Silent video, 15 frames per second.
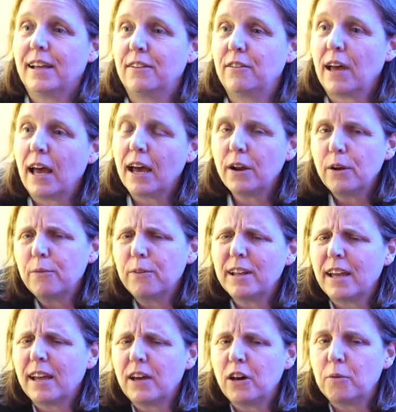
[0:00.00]
So, how do we
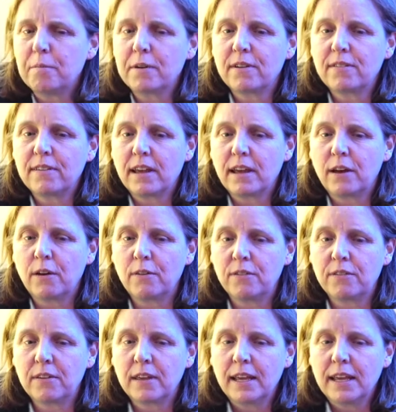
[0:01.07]
help
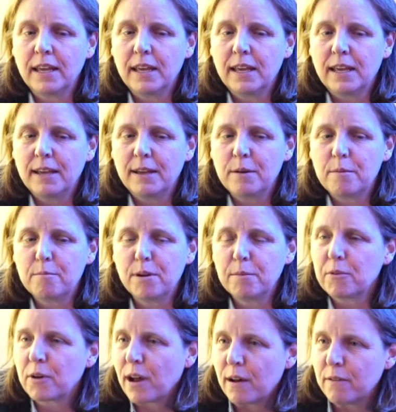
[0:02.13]
ourselves bring
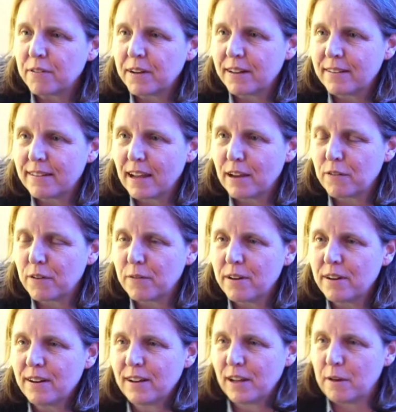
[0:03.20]
more confidence to
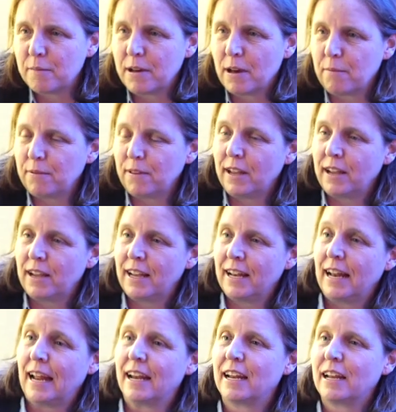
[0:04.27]
everyone about playing
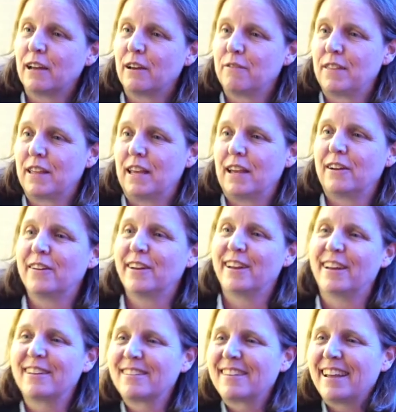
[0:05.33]
in any of the
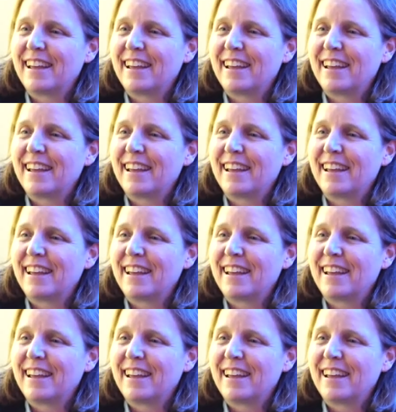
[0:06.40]
areas